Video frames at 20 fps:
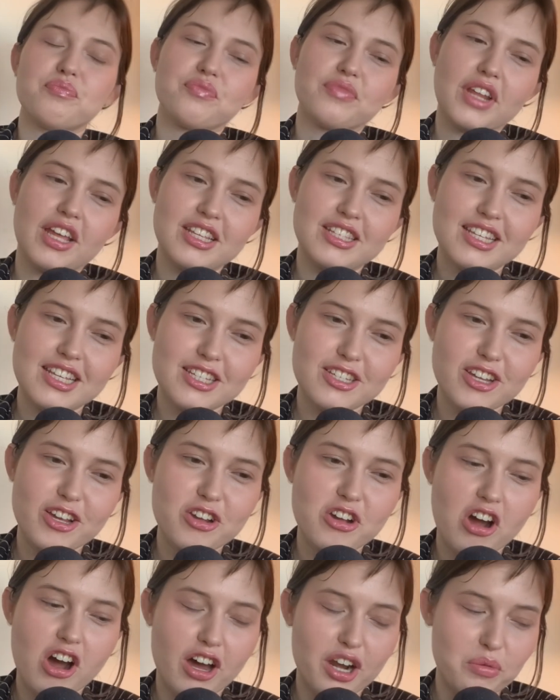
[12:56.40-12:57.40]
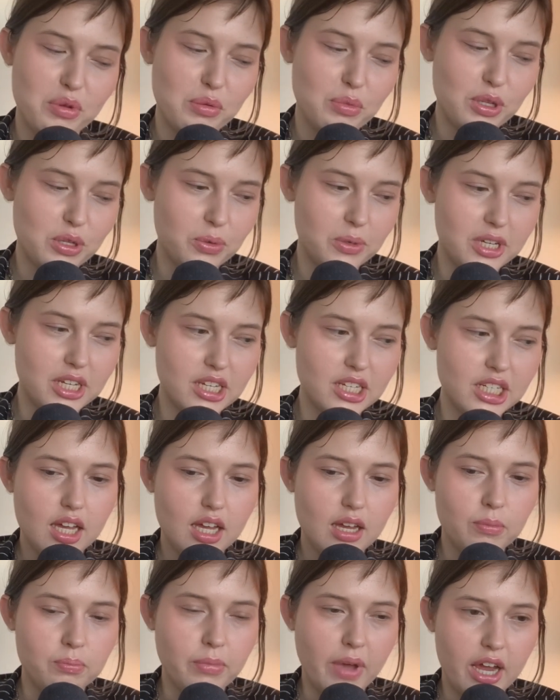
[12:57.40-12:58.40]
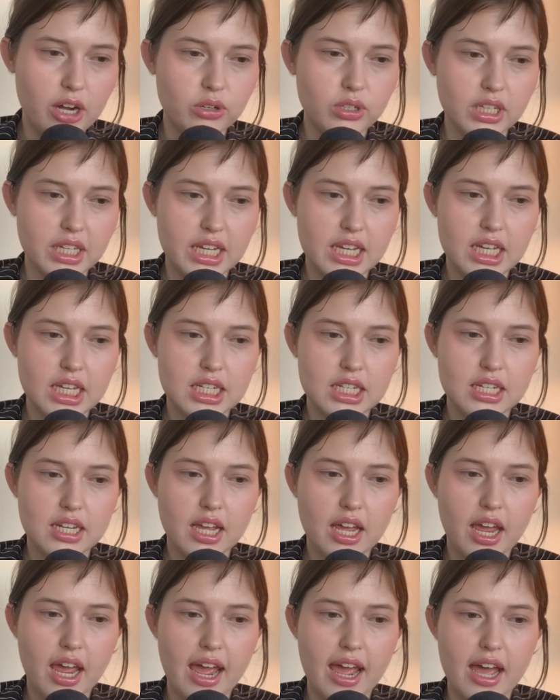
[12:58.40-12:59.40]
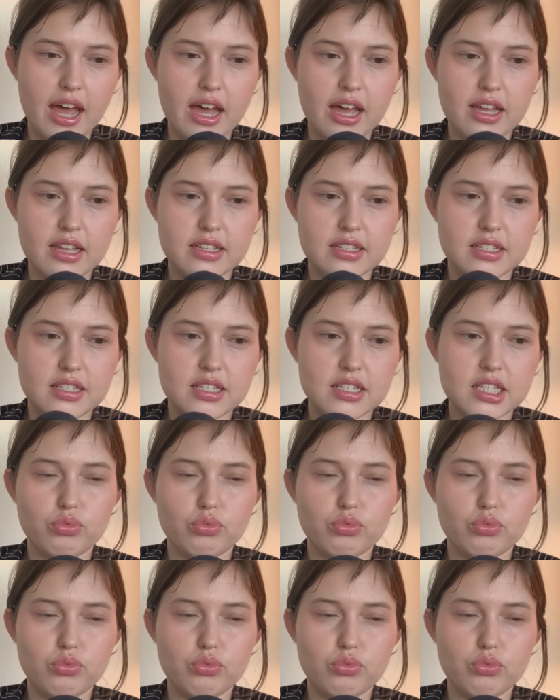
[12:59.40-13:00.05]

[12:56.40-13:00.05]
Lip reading: It's this dichotomy between Marilyn as